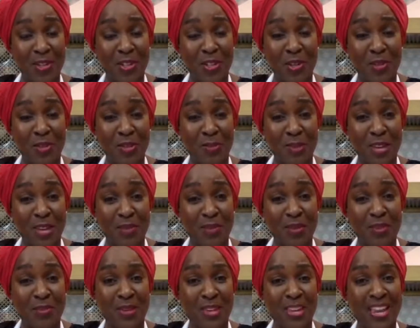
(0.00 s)
that you spent
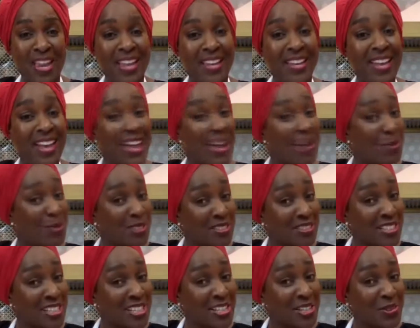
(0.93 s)
with me, and I will
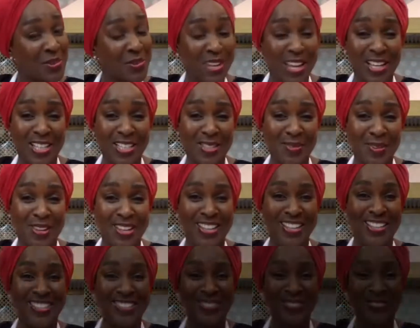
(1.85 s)
see you next week.